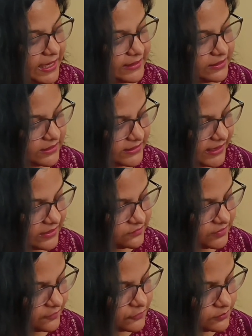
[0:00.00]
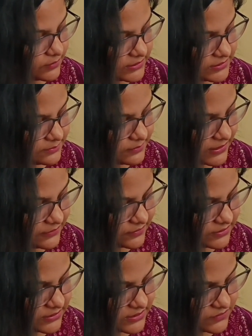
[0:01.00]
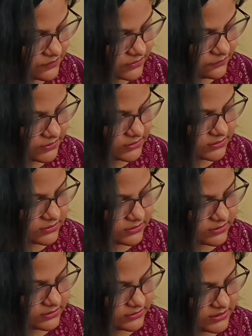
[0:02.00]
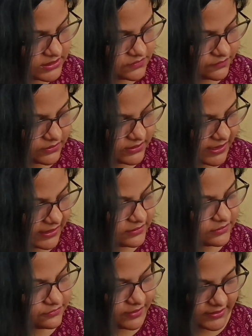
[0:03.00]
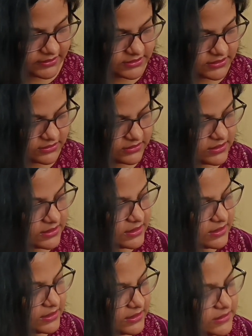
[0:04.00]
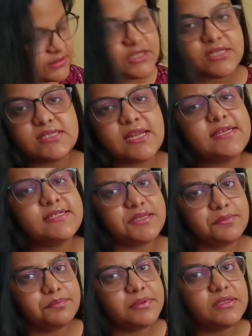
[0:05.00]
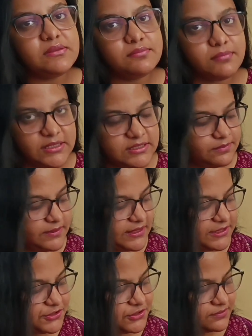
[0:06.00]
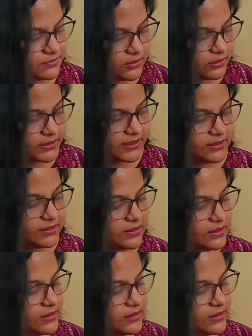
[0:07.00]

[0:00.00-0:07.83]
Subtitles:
and again we have to multiply with this one with this one and write it here. Just like simple multiplication. Okay.